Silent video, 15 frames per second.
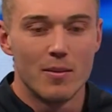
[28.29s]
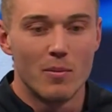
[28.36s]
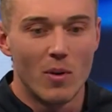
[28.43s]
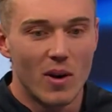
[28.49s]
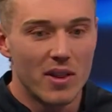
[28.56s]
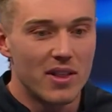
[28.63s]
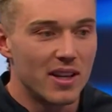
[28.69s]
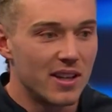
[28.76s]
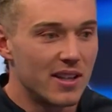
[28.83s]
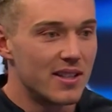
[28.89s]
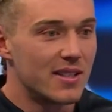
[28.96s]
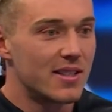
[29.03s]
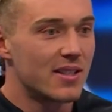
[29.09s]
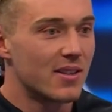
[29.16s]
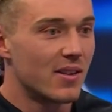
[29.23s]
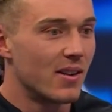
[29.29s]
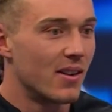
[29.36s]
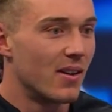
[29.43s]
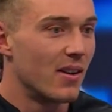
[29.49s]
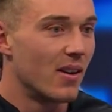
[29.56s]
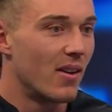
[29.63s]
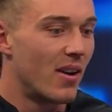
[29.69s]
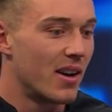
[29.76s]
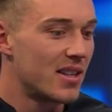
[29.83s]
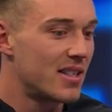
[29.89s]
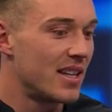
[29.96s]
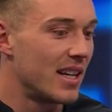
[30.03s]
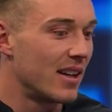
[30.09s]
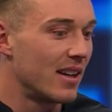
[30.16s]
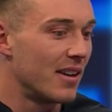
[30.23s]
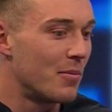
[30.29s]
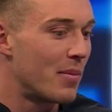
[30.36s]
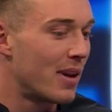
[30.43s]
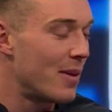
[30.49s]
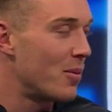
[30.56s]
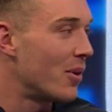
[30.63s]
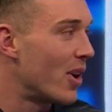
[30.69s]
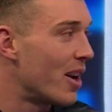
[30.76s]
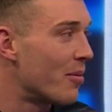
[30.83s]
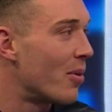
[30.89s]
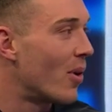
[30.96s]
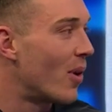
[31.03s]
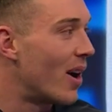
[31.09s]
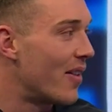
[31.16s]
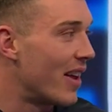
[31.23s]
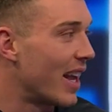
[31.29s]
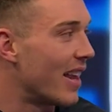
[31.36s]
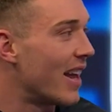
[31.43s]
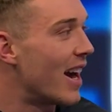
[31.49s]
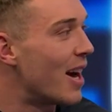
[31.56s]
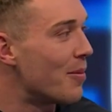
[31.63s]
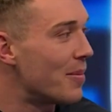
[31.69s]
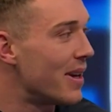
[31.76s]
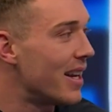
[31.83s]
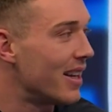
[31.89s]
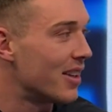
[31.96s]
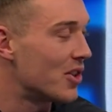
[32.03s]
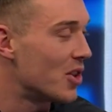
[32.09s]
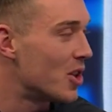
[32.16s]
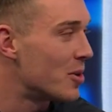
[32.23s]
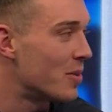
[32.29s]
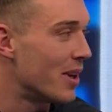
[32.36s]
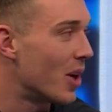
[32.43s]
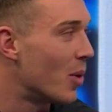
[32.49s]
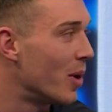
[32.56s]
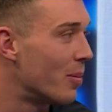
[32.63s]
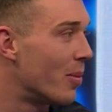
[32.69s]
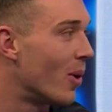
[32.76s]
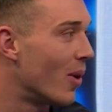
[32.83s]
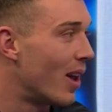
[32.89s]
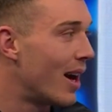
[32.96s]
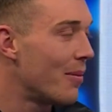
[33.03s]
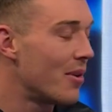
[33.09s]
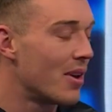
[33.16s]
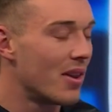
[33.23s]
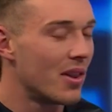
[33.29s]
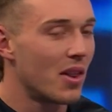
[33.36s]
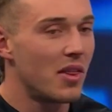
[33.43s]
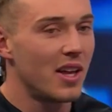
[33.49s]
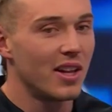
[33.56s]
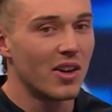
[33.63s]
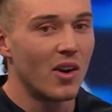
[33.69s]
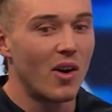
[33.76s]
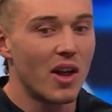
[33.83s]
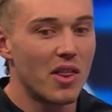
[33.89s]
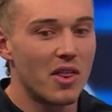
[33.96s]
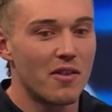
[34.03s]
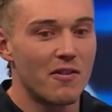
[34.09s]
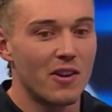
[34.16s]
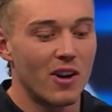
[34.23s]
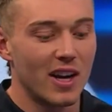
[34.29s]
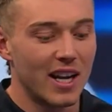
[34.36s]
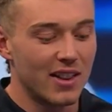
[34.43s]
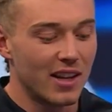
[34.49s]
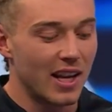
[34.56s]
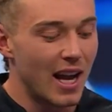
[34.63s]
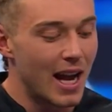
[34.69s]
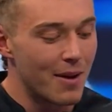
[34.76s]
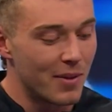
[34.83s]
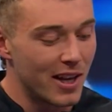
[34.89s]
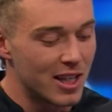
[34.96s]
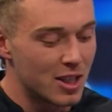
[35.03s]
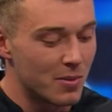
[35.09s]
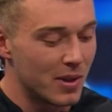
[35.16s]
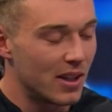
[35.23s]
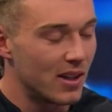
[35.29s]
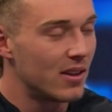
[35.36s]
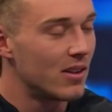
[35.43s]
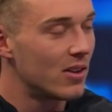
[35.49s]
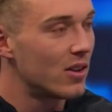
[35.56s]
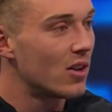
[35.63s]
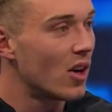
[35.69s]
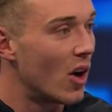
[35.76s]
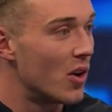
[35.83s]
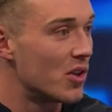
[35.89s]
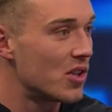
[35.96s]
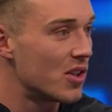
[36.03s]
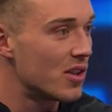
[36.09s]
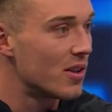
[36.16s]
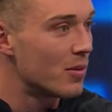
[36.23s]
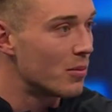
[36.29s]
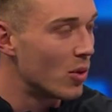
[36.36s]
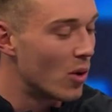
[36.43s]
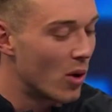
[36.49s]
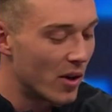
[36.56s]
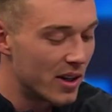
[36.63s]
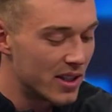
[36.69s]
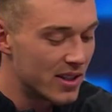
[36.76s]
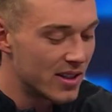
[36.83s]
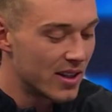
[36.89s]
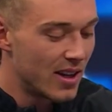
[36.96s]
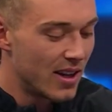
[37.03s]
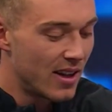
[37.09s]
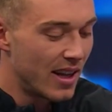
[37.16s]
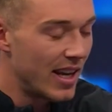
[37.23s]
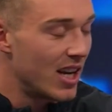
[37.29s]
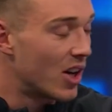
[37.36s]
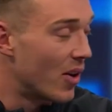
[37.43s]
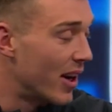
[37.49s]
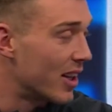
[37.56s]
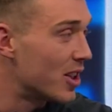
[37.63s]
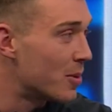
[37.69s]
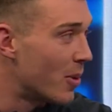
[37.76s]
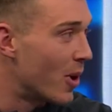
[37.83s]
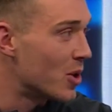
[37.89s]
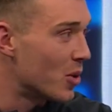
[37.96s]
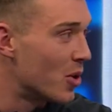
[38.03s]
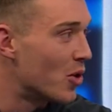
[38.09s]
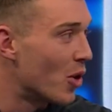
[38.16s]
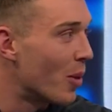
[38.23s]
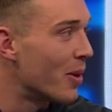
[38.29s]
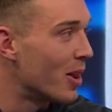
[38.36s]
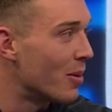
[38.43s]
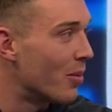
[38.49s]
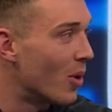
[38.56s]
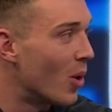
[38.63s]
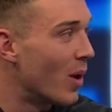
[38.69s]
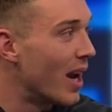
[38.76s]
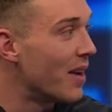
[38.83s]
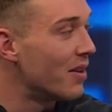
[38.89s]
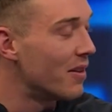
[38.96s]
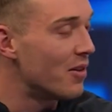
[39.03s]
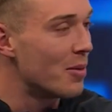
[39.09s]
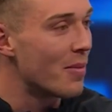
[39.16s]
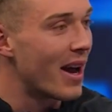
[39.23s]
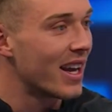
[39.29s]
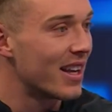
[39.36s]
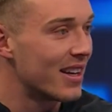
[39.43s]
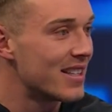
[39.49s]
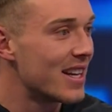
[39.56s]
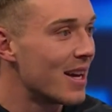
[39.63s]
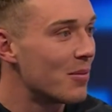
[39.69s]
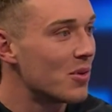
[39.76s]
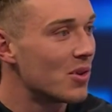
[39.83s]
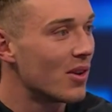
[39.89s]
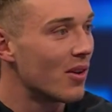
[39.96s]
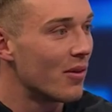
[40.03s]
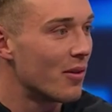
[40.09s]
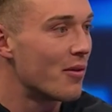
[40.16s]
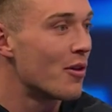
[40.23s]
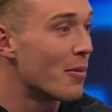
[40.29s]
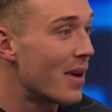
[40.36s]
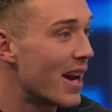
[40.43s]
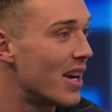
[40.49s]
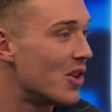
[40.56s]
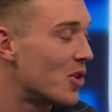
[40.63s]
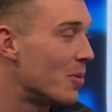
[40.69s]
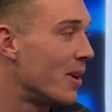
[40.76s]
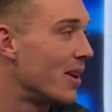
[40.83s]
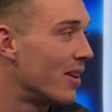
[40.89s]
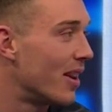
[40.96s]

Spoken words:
my thing is, I just think if people don't have pride and they get their arm pinged, it should just be a quick ball up. The thing that I feel like in the game needs to be coached more is incorrect disposal or dropping the ball, even if you make an attempt. For me, should be